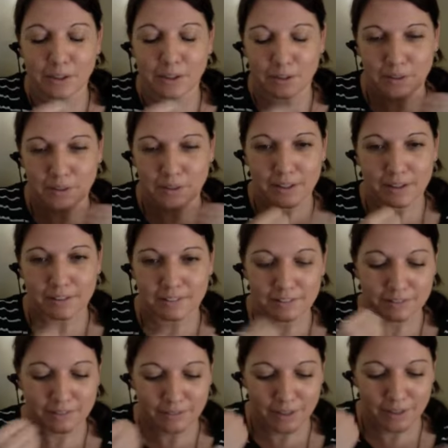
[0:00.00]
very,
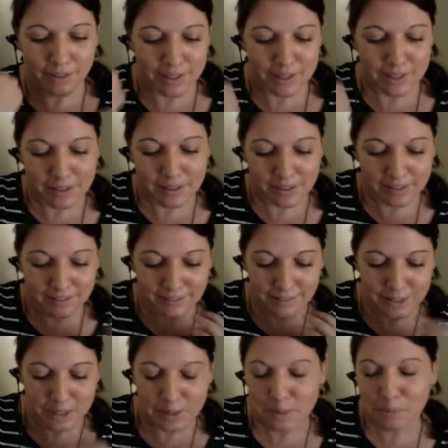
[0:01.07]
very to
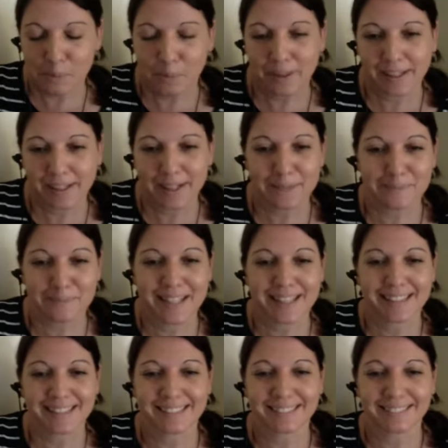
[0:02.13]
the point and
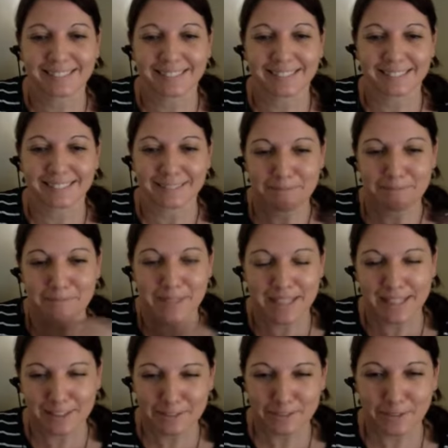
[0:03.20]

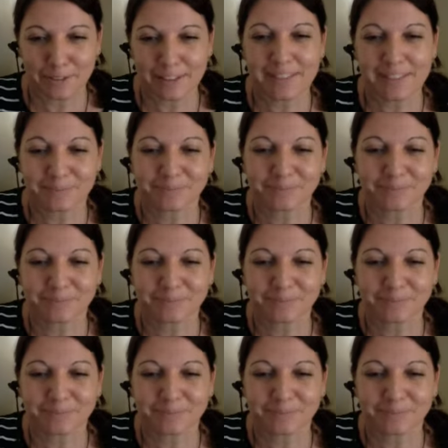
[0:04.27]
meaning for it.